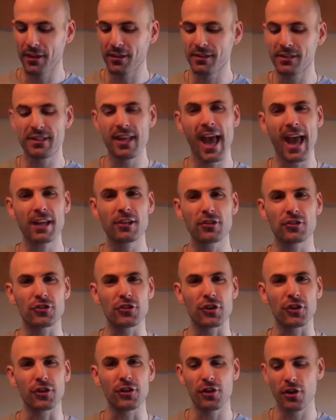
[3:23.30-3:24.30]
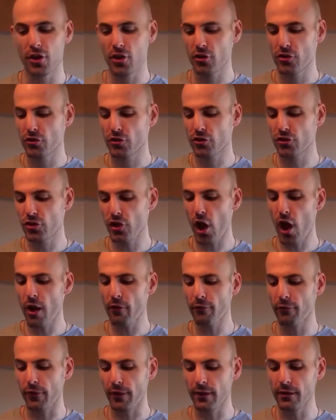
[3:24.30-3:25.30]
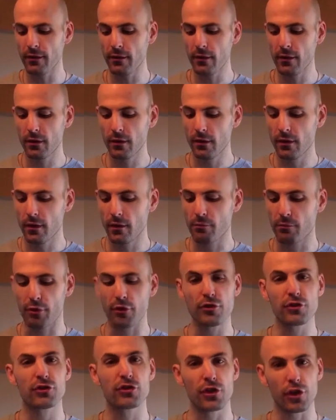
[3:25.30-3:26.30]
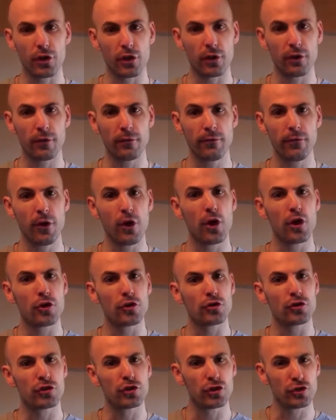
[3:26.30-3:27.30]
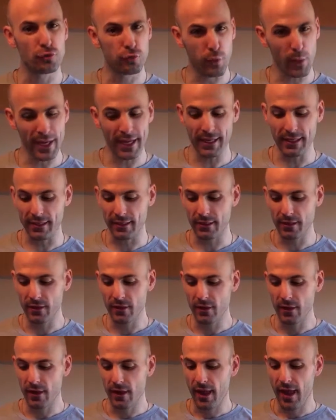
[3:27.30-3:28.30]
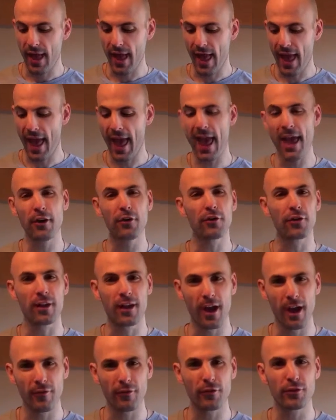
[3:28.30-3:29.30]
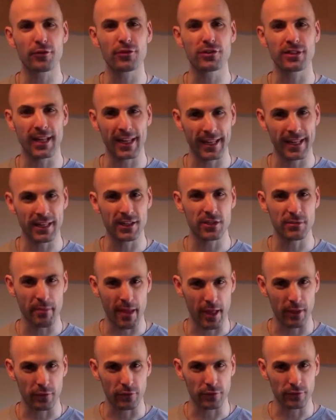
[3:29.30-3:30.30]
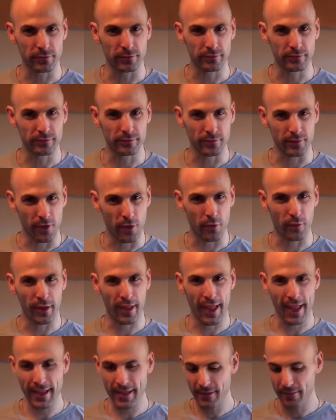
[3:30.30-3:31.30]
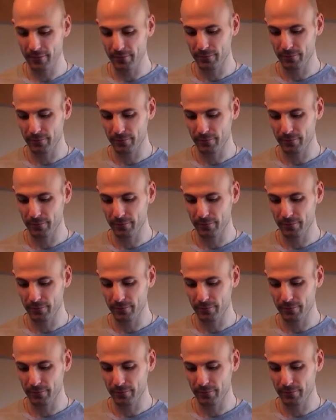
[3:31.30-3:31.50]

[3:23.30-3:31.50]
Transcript: texture, soften, preserve, sweeten, add or cover stinky smells. Okay?